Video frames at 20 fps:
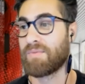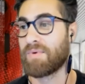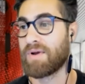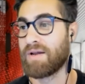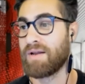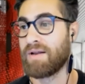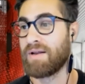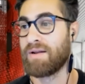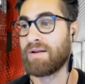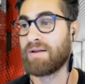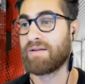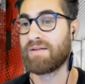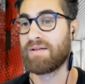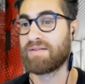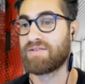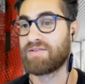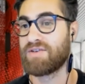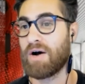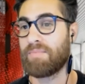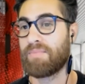in the
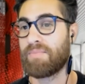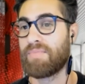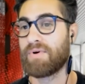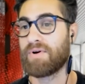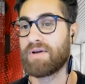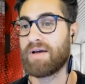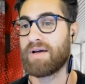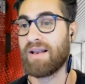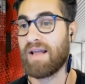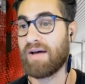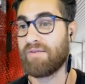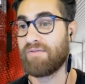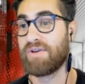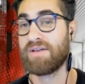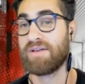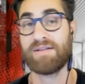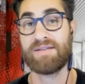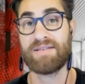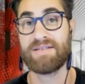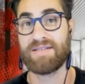top
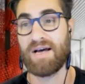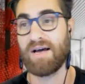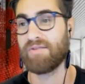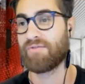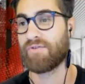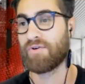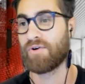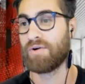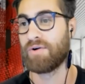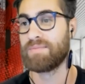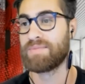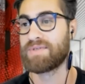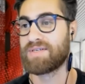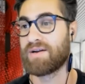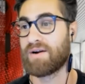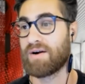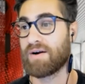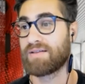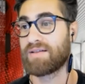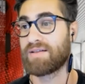11 design firms in
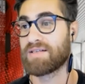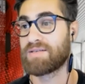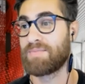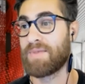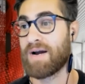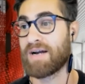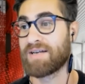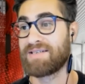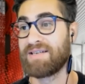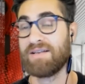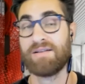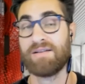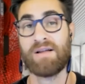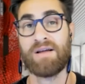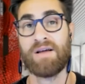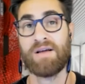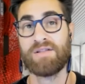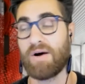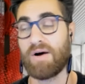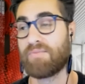Architects Magazine
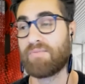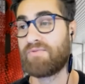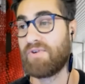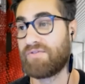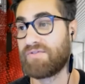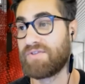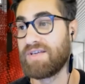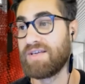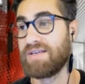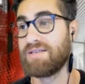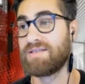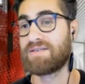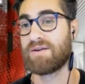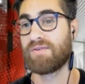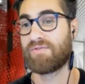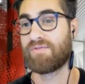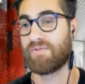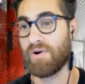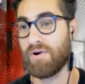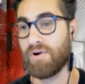top 50s
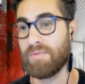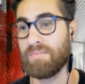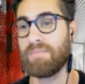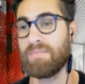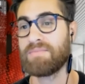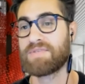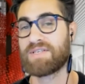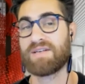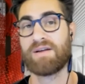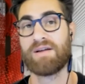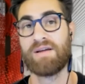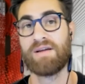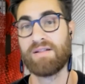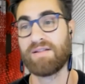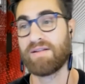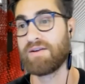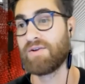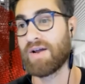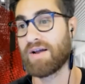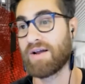firms in
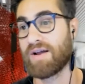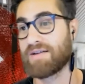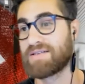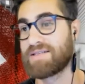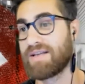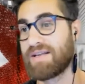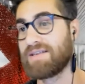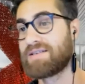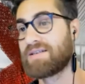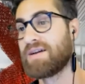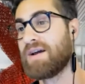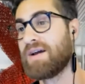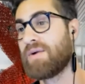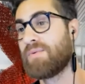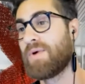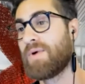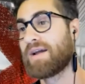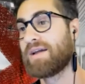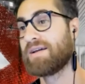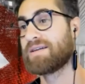the United States,
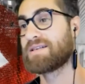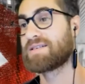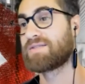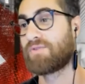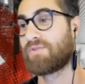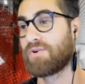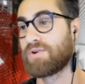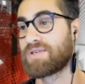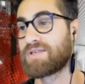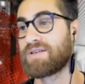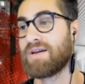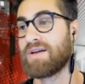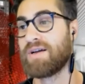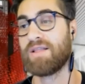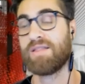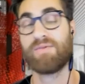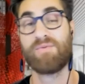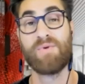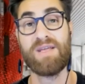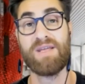ranking as first
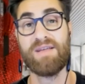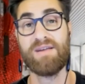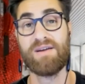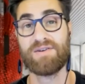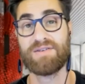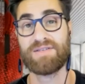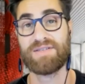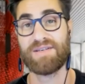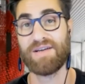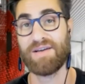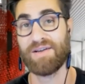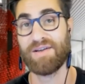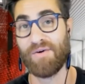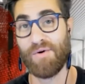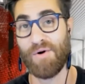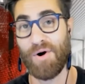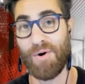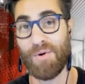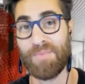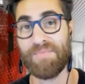three years in a
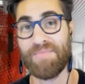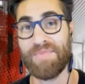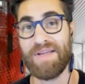row.